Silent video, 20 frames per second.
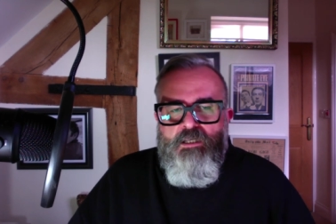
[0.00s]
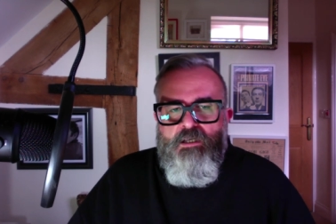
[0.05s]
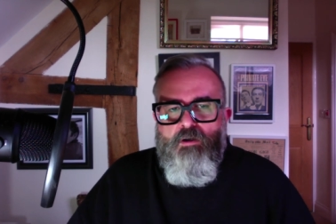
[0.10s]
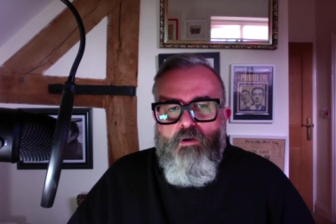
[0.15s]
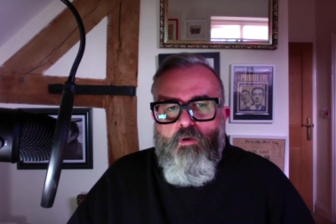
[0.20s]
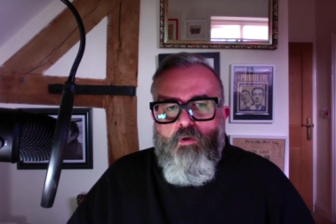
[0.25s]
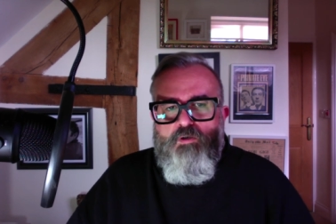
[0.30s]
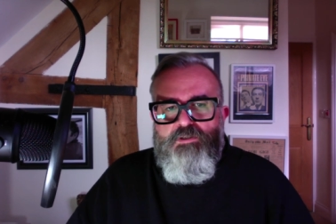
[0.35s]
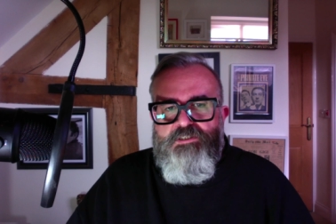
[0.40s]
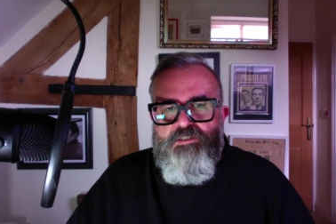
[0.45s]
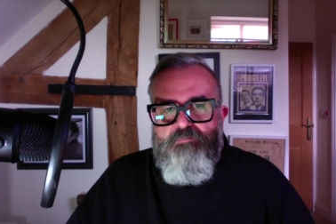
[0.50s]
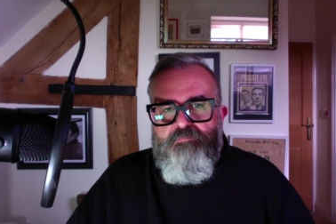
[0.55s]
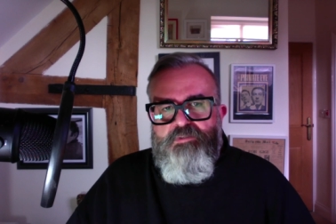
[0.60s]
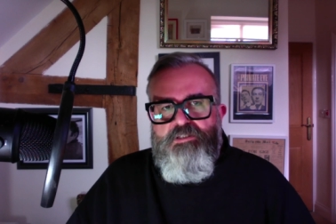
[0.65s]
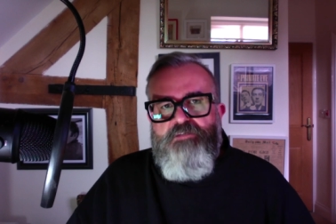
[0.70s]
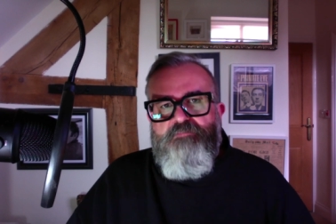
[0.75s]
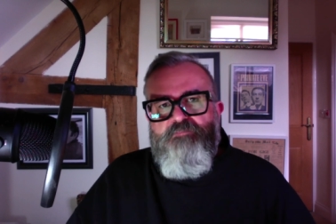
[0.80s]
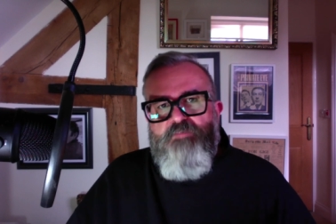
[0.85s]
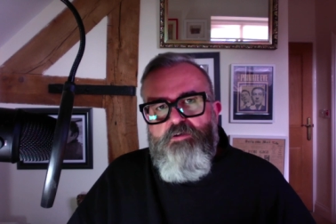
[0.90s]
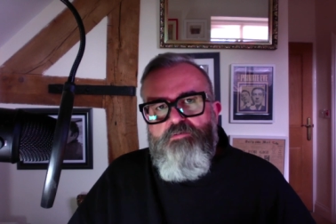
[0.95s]
or
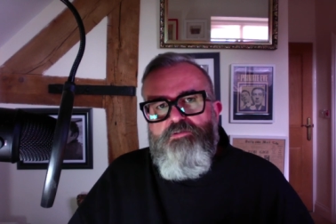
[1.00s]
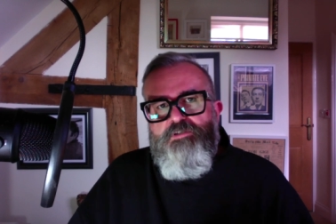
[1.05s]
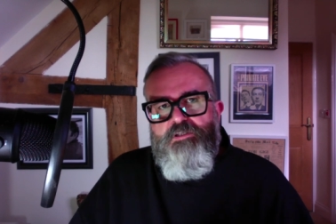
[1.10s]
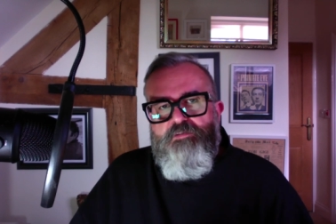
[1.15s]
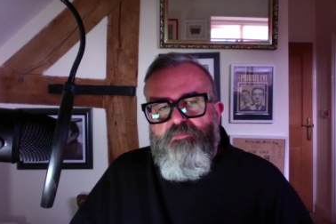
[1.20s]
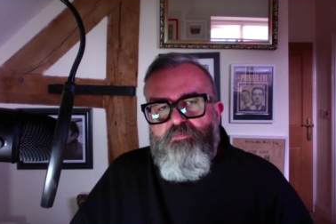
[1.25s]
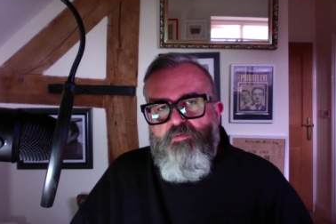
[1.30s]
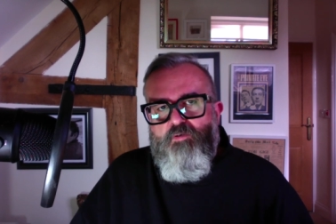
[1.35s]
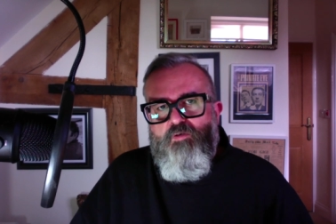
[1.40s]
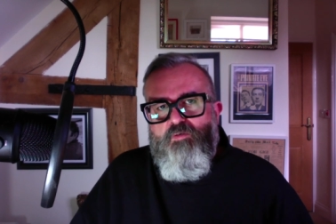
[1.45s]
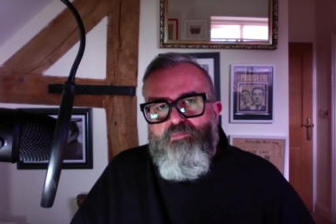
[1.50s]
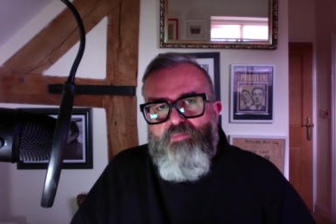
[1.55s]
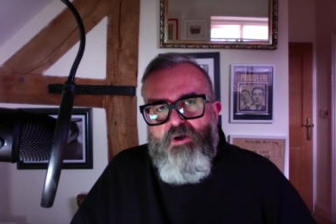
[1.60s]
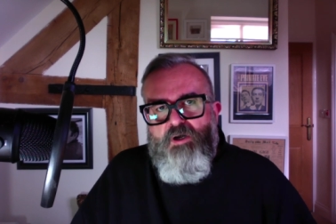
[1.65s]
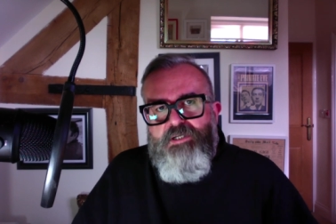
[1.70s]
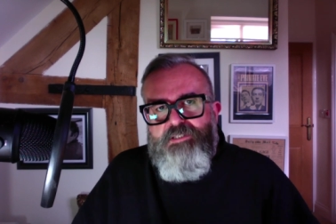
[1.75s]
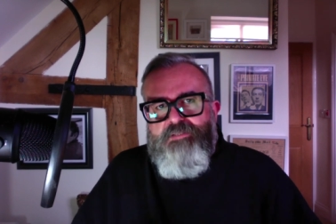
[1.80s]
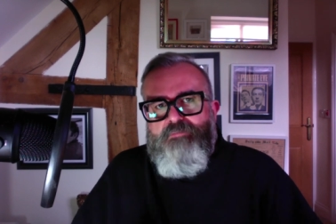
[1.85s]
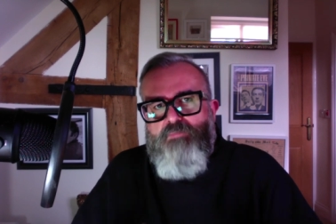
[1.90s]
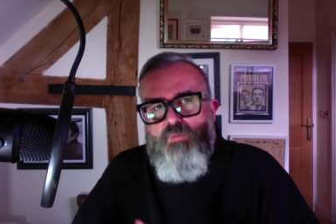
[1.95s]
somebody voted for
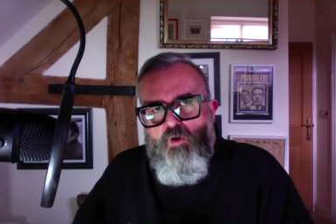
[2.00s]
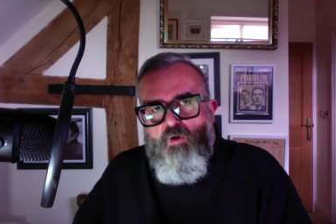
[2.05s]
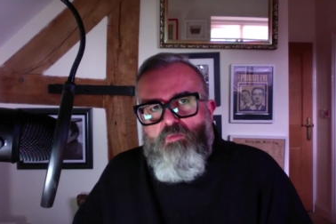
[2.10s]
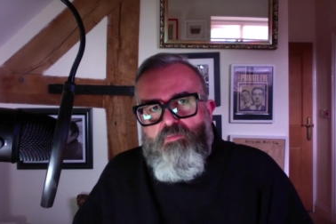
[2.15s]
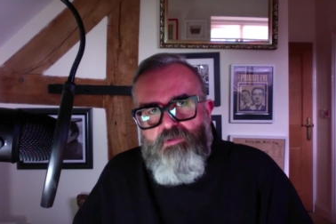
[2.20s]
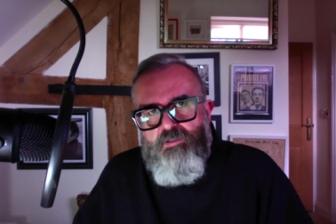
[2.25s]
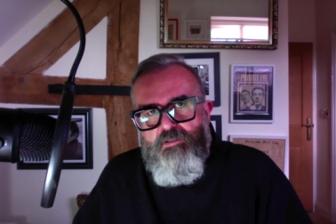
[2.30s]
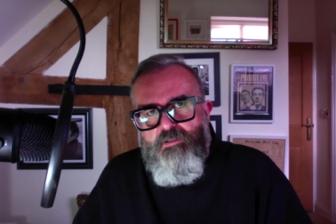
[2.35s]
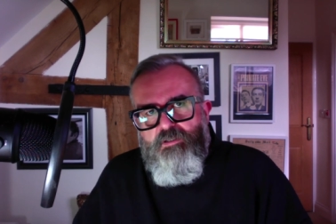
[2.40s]
by the mob.